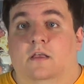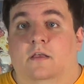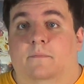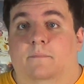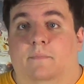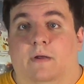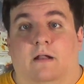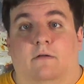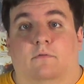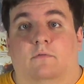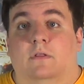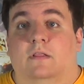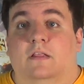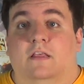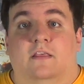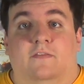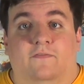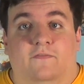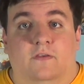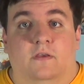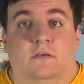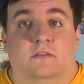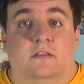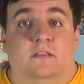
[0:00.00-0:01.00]
But I really
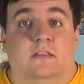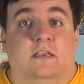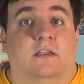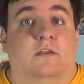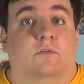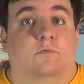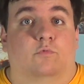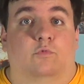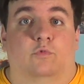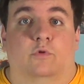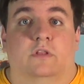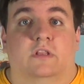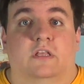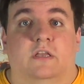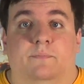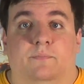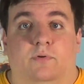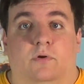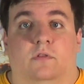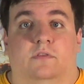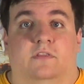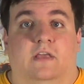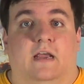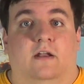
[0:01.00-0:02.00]
feel that they could really
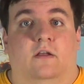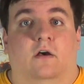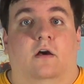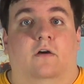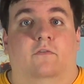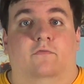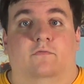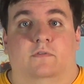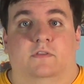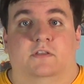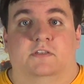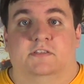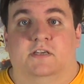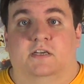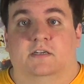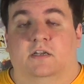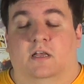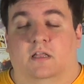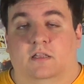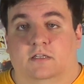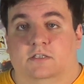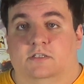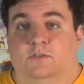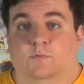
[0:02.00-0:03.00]
pull that off with the
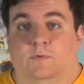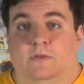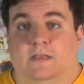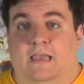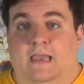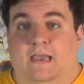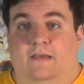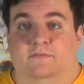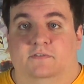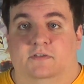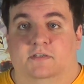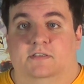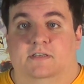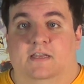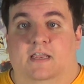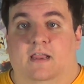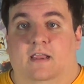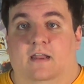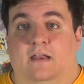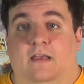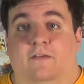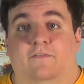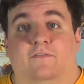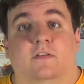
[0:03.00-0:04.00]
technology we have today,
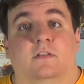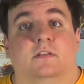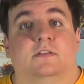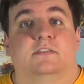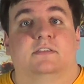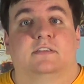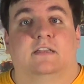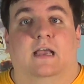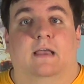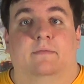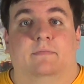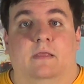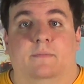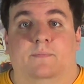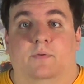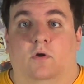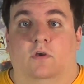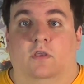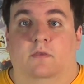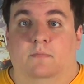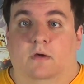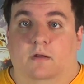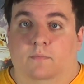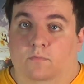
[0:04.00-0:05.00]
and I feel it's time that
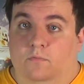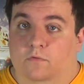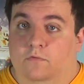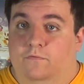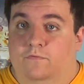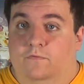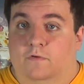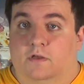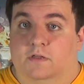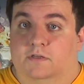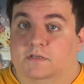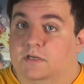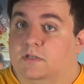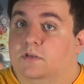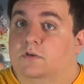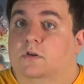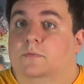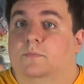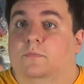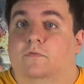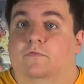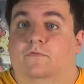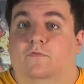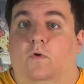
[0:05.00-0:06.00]
Pokemon continue
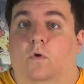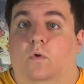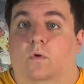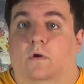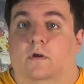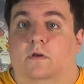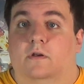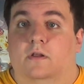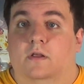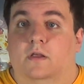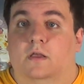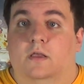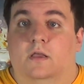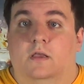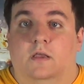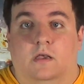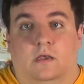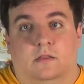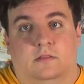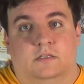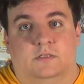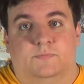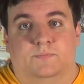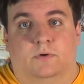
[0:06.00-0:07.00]
to move forward
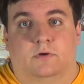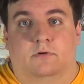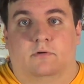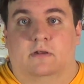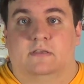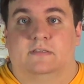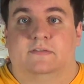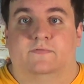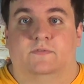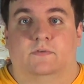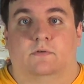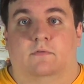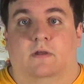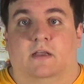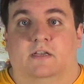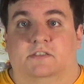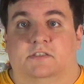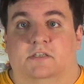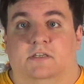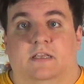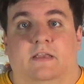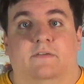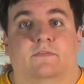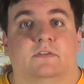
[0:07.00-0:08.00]
in this progressive
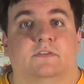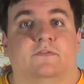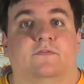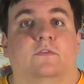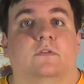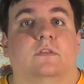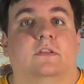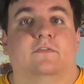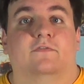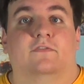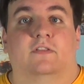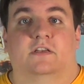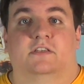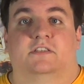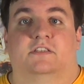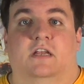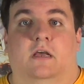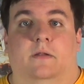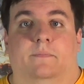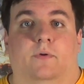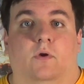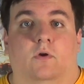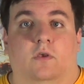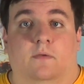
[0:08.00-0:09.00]
direction. Give us fully fleshed
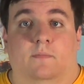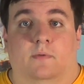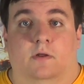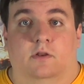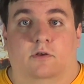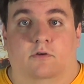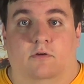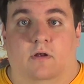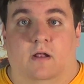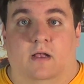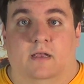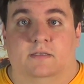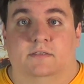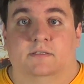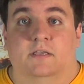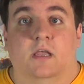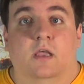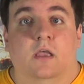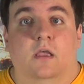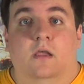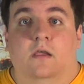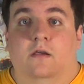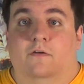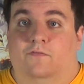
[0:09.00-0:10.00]
out Pokemon cries
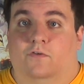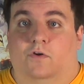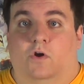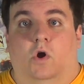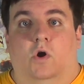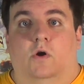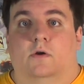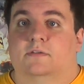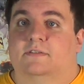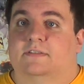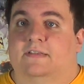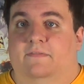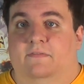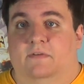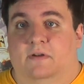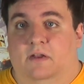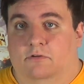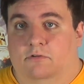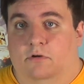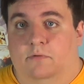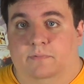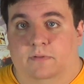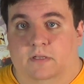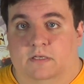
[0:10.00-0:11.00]
for all
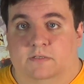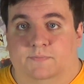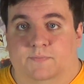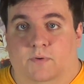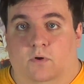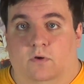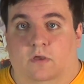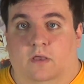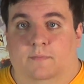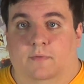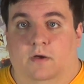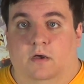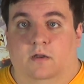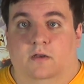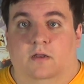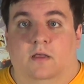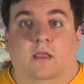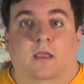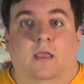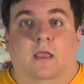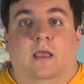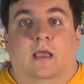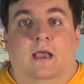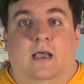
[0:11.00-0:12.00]
700 plus Pokemon.
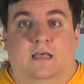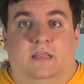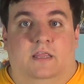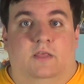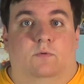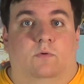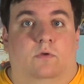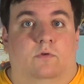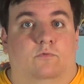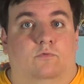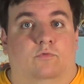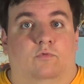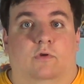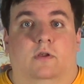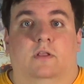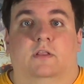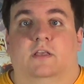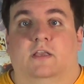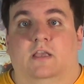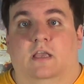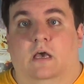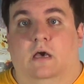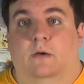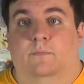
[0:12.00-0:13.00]
I think would
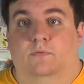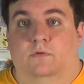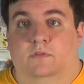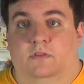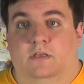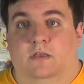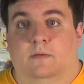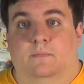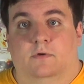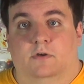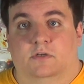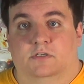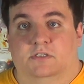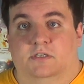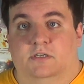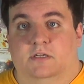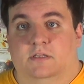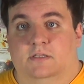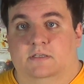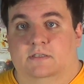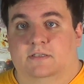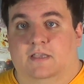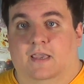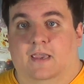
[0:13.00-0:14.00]
really help with the immersion
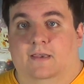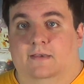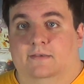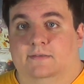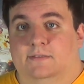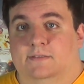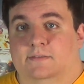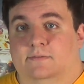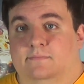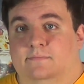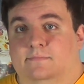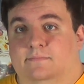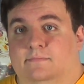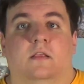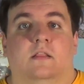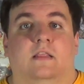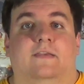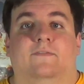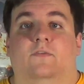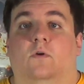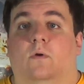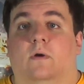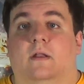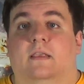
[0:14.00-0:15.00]
in this case.
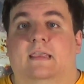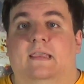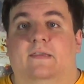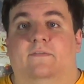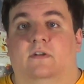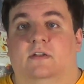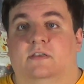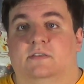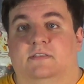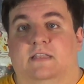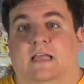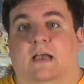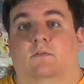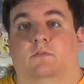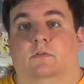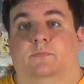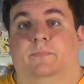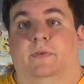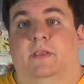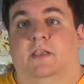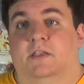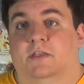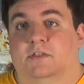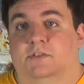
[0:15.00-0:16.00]
They've already given us that with
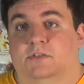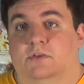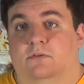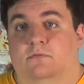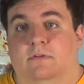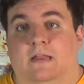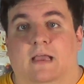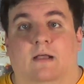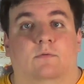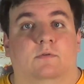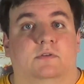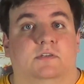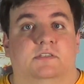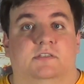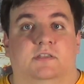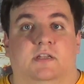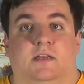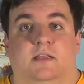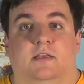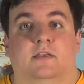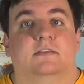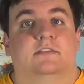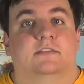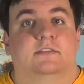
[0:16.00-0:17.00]
Pikachu, now we just need
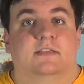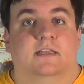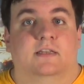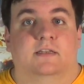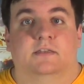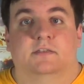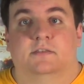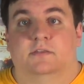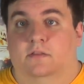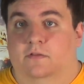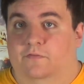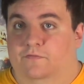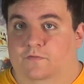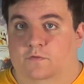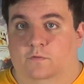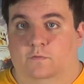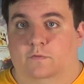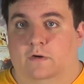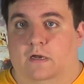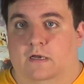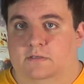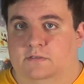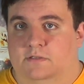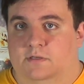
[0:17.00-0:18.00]
to extend it to the full
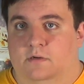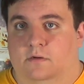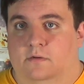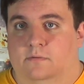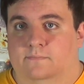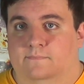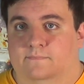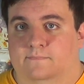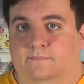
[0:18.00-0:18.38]
roster.